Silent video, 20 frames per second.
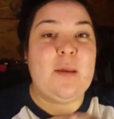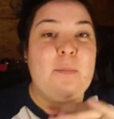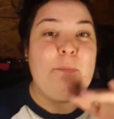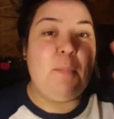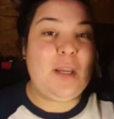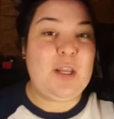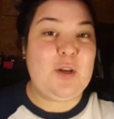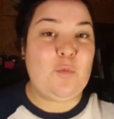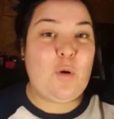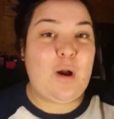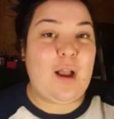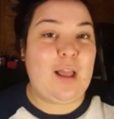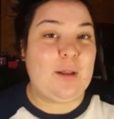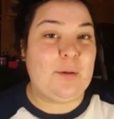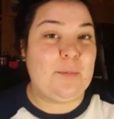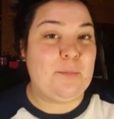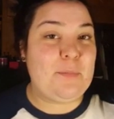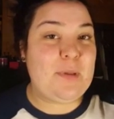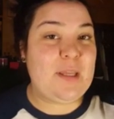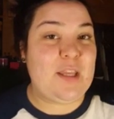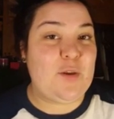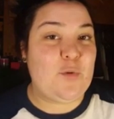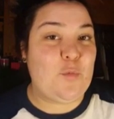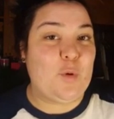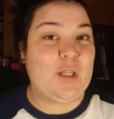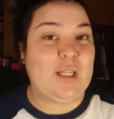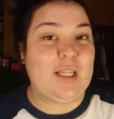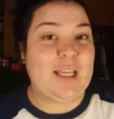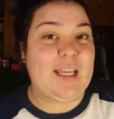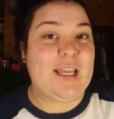Meanwhile, me,
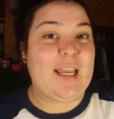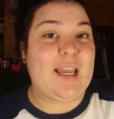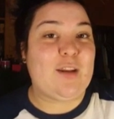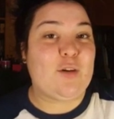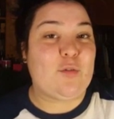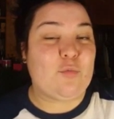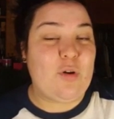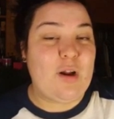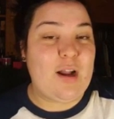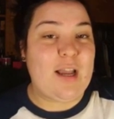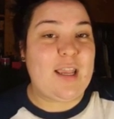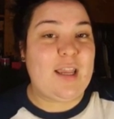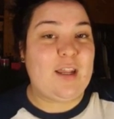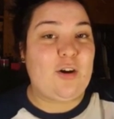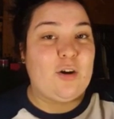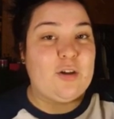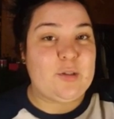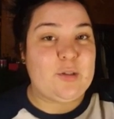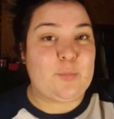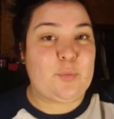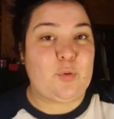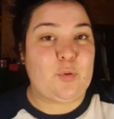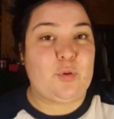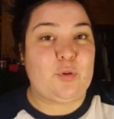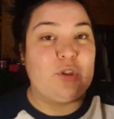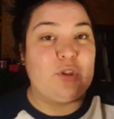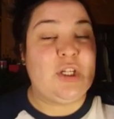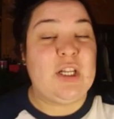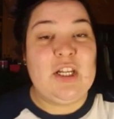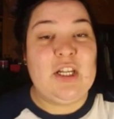Willie, and Ryan are in the
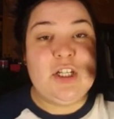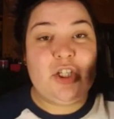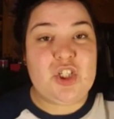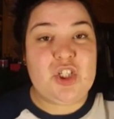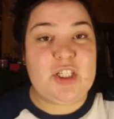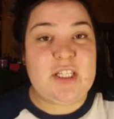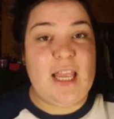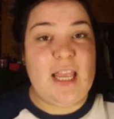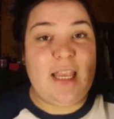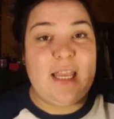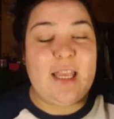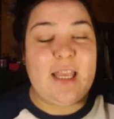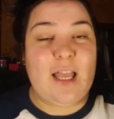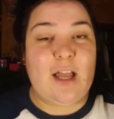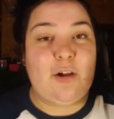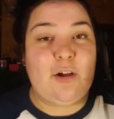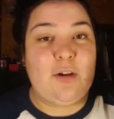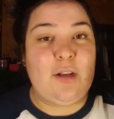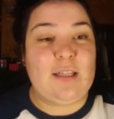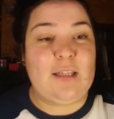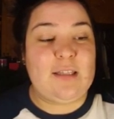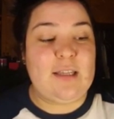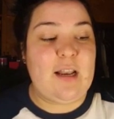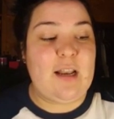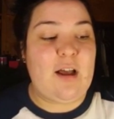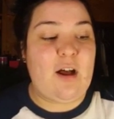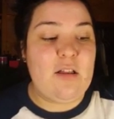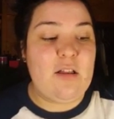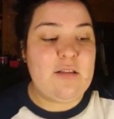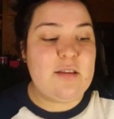pool just hanging out, and then
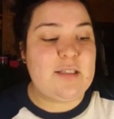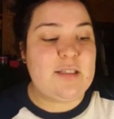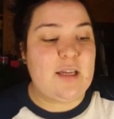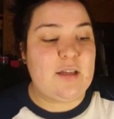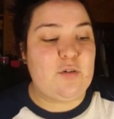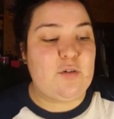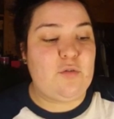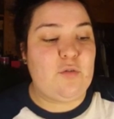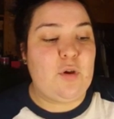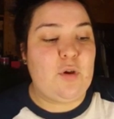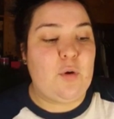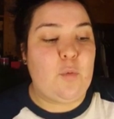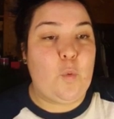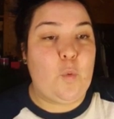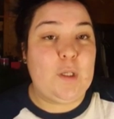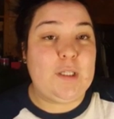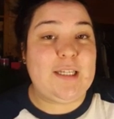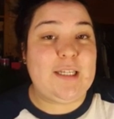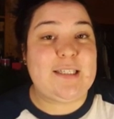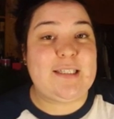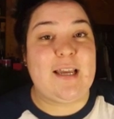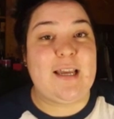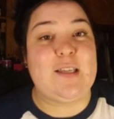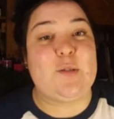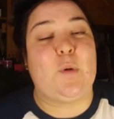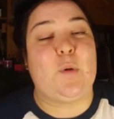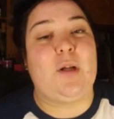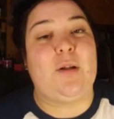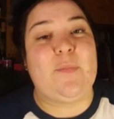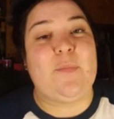all of a sudden, Willie
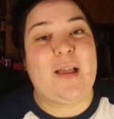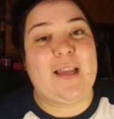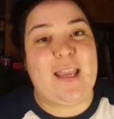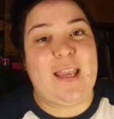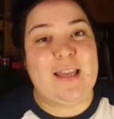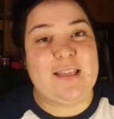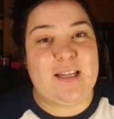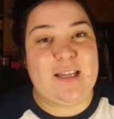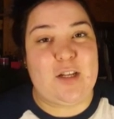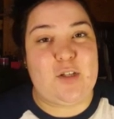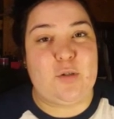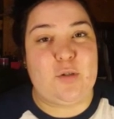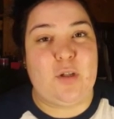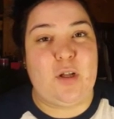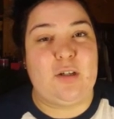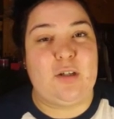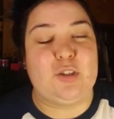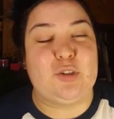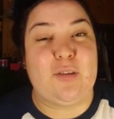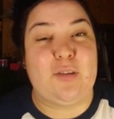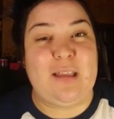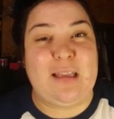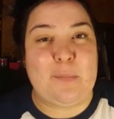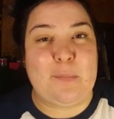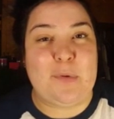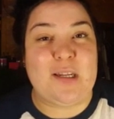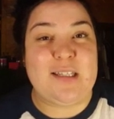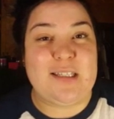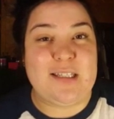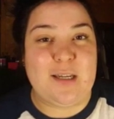says, well, I can't stay too long, so I think I'm
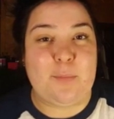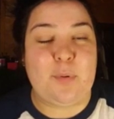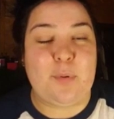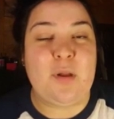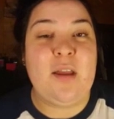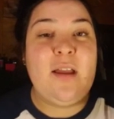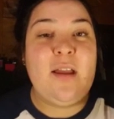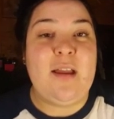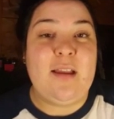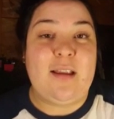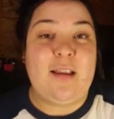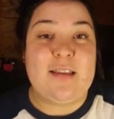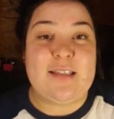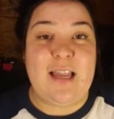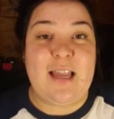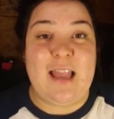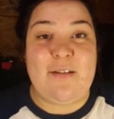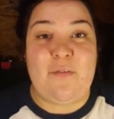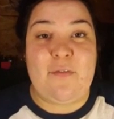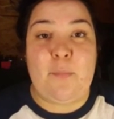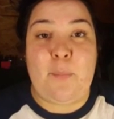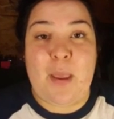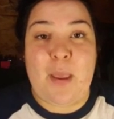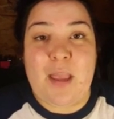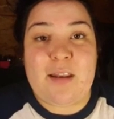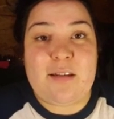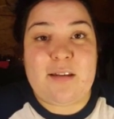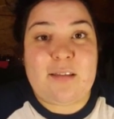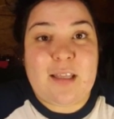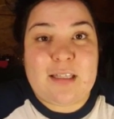gonna dip, because I have a
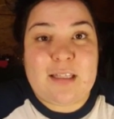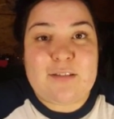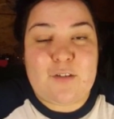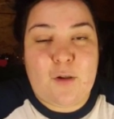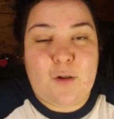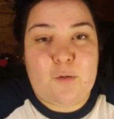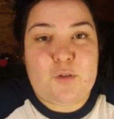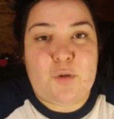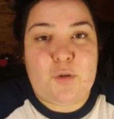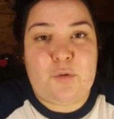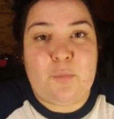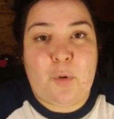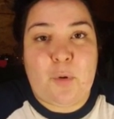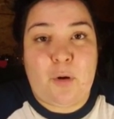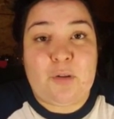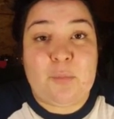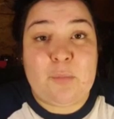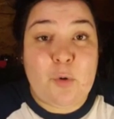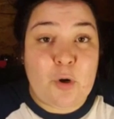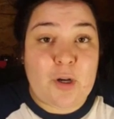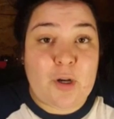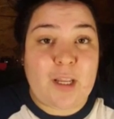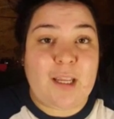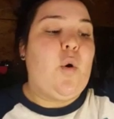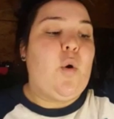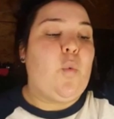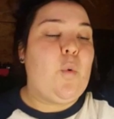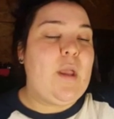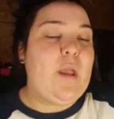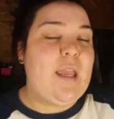band thing to go to tomorrow in the morning.
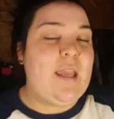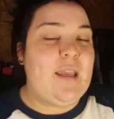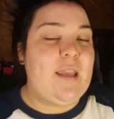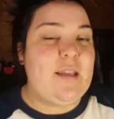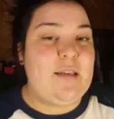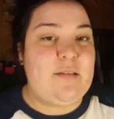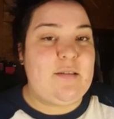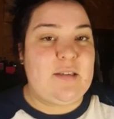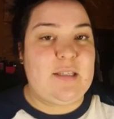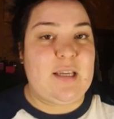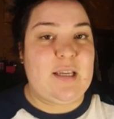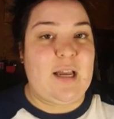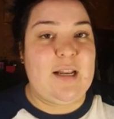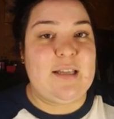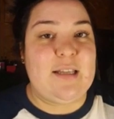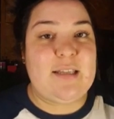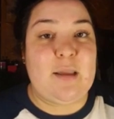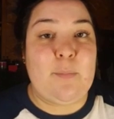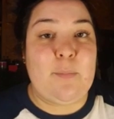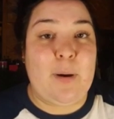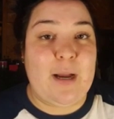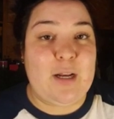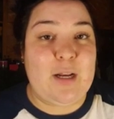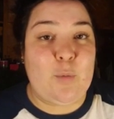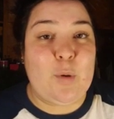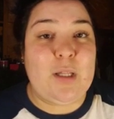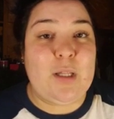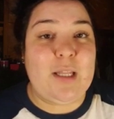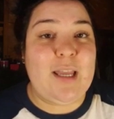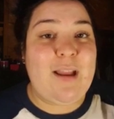We decide to say bye to
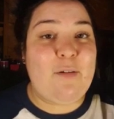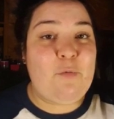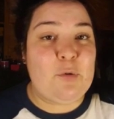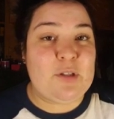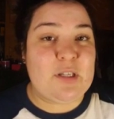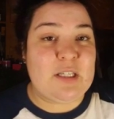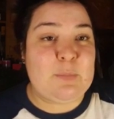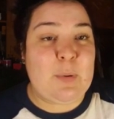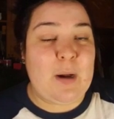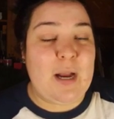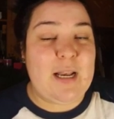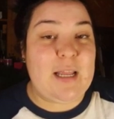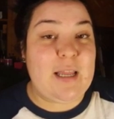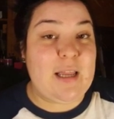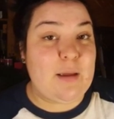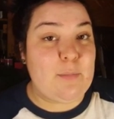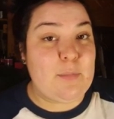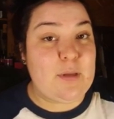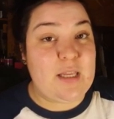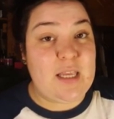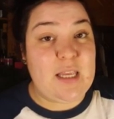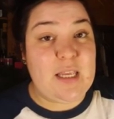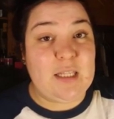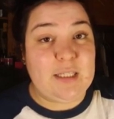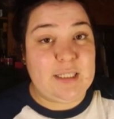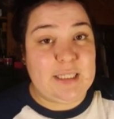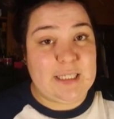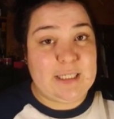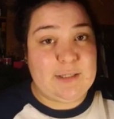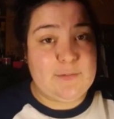Willie, everyone says bye to him, he
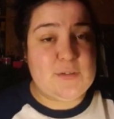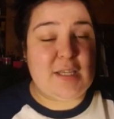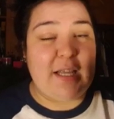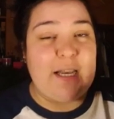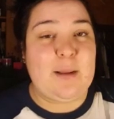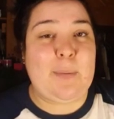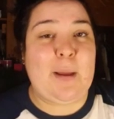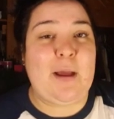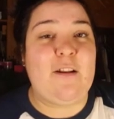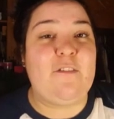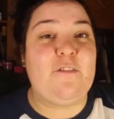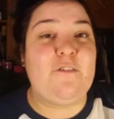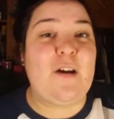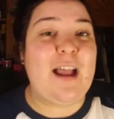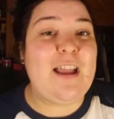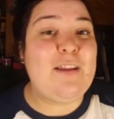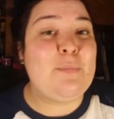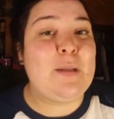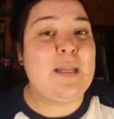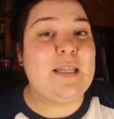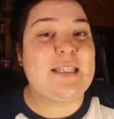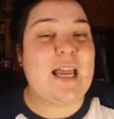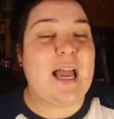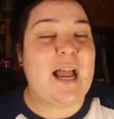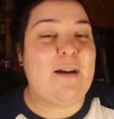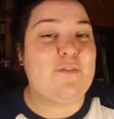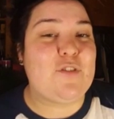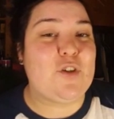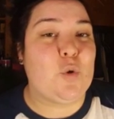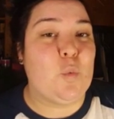leaves, and about 5 minutes
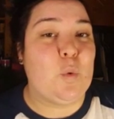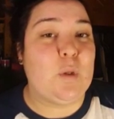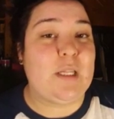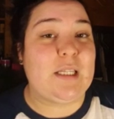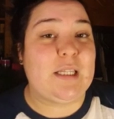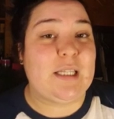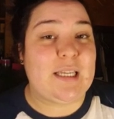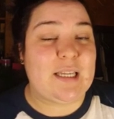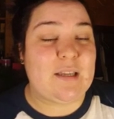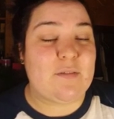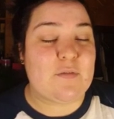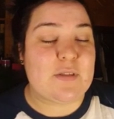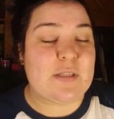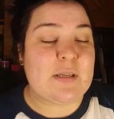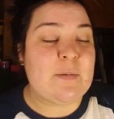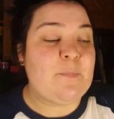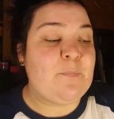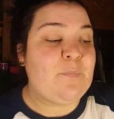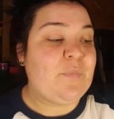after Willie leaves,